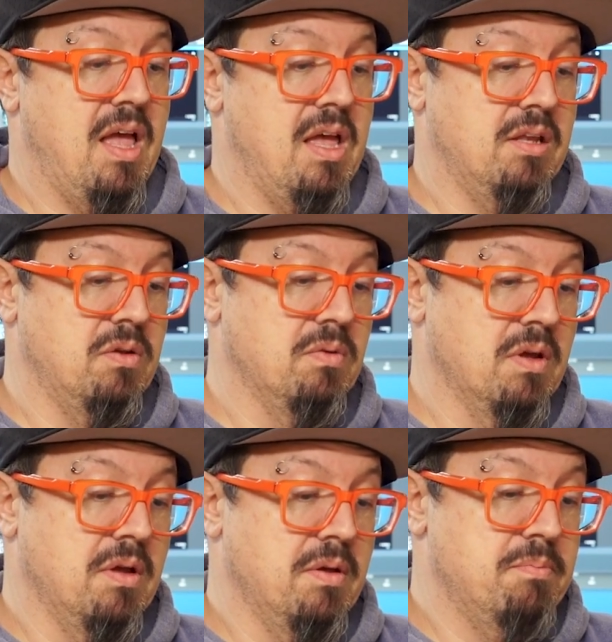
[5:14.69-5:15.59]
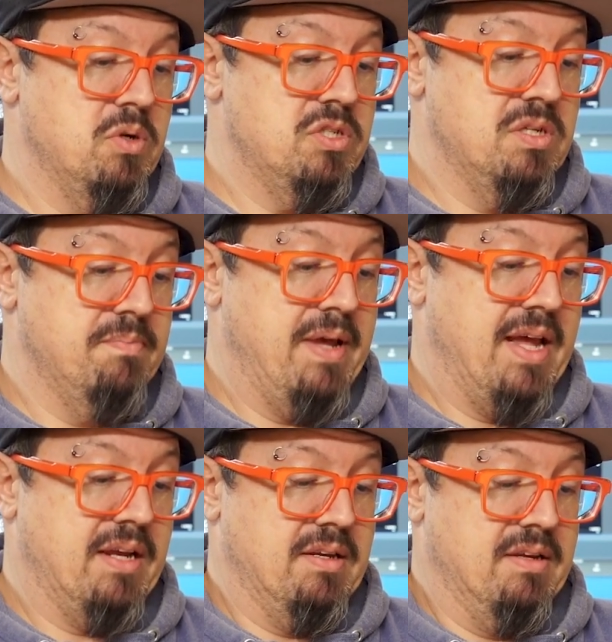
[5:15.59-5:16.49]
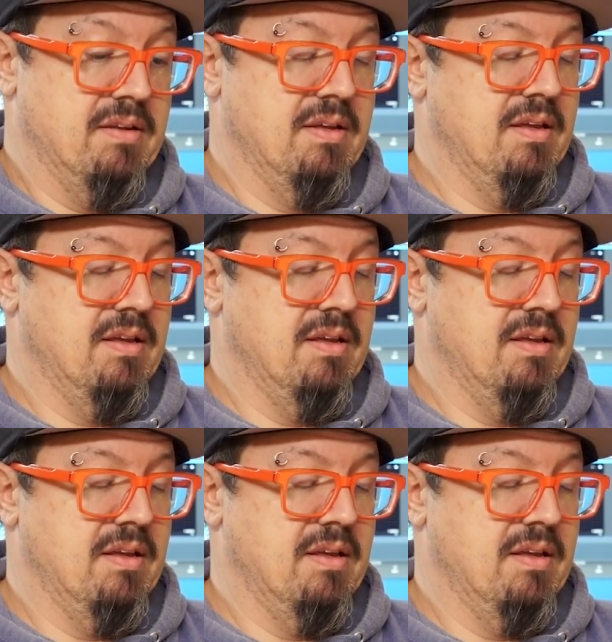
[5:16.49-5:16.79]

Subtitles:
And you push it back and you